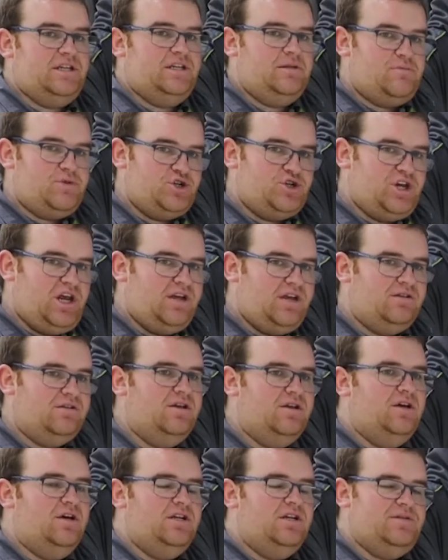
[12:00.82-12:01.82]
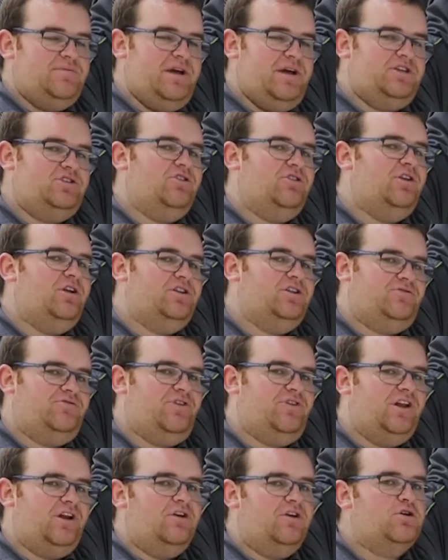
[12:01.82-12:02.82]
the machine to make sure that it's
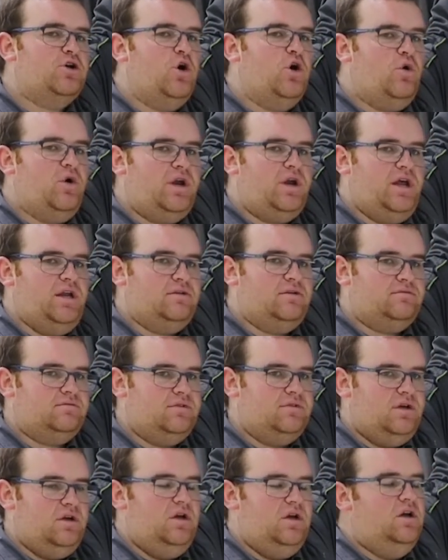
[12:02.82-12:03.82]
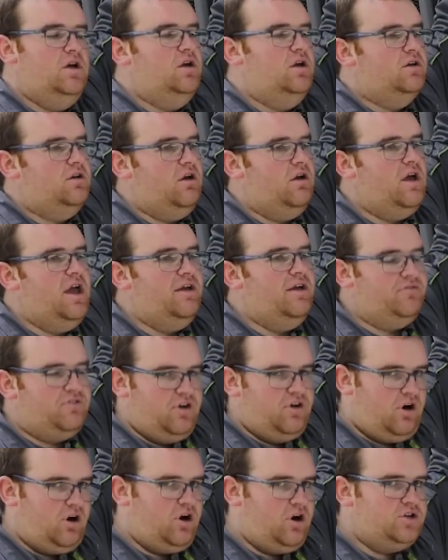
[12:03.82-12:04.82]
filtered going in. Now, if
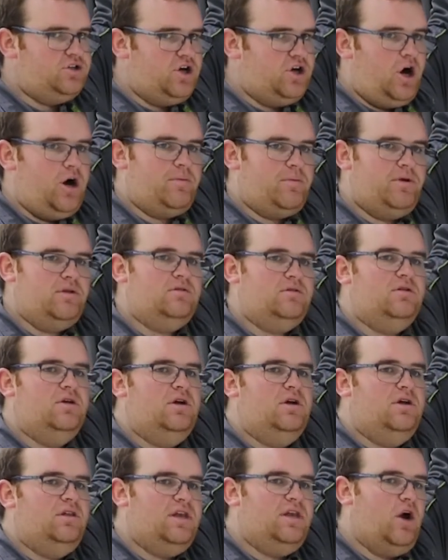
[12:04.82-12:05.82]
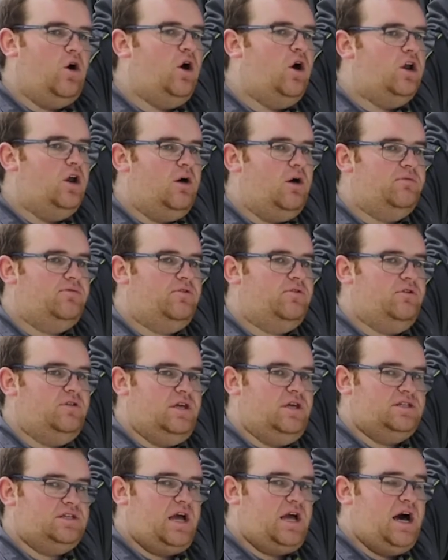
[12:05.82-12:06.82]
you are topping the oil up through
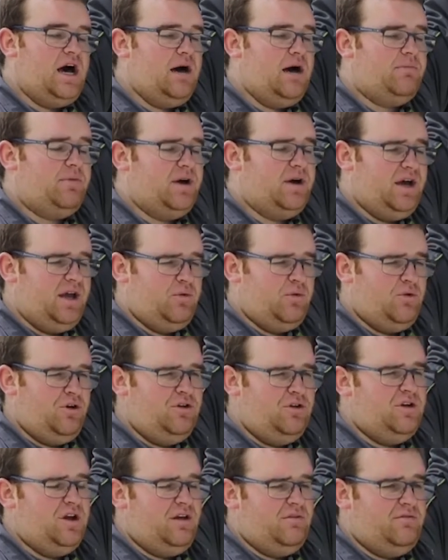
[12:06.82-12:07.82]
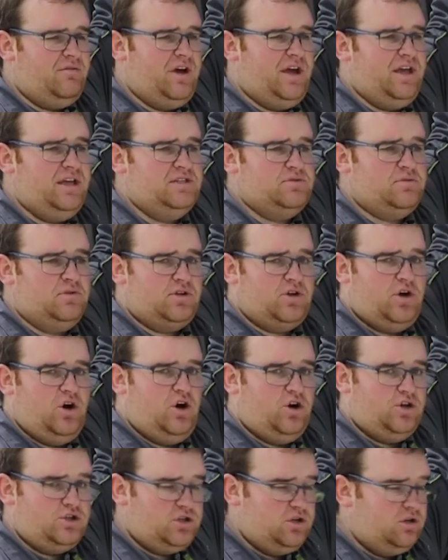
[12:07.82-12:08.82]
this cap, I would advise with
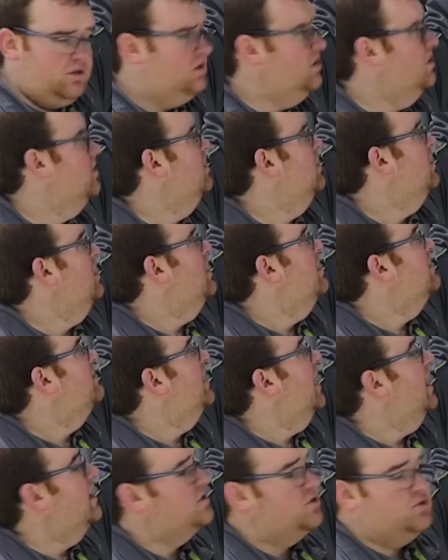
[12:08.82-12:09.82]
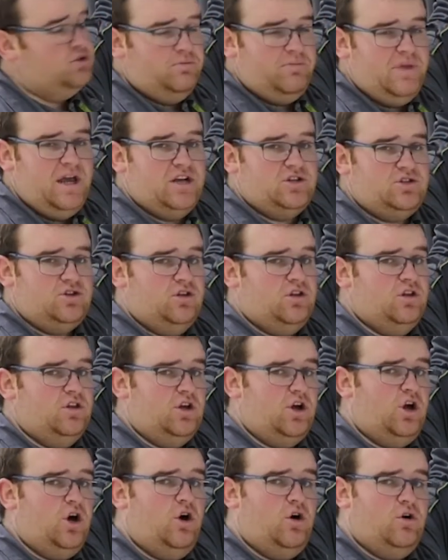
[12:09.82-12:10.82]
caution that you make sure that the
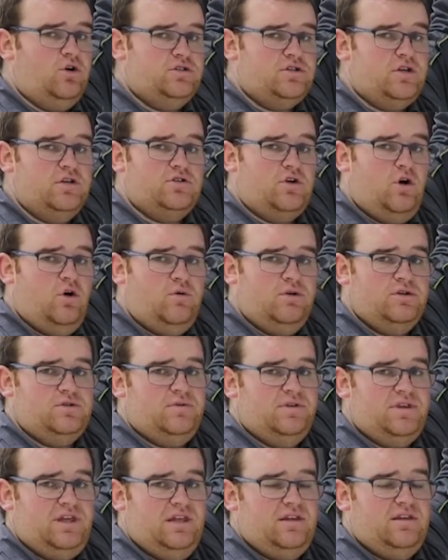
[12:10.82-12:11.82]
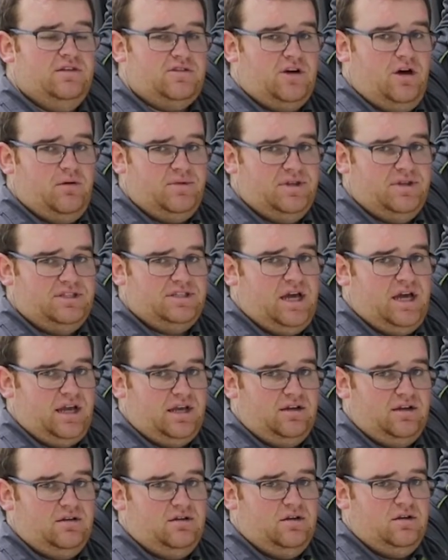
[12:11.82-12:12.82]
gauze is always within the top of the tank.
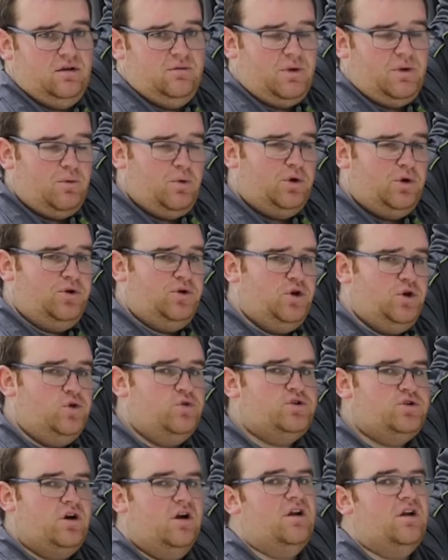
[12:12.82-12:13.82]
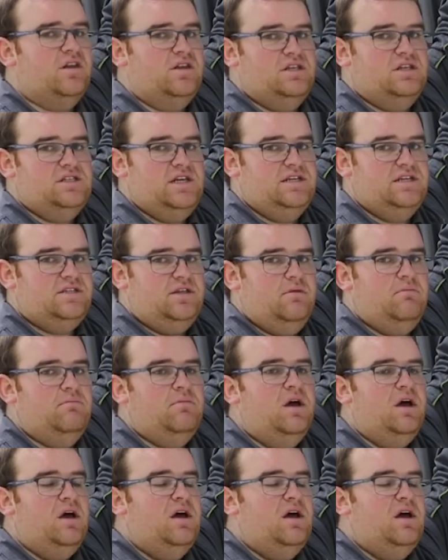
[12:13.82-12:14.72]
We want no dirt in the system.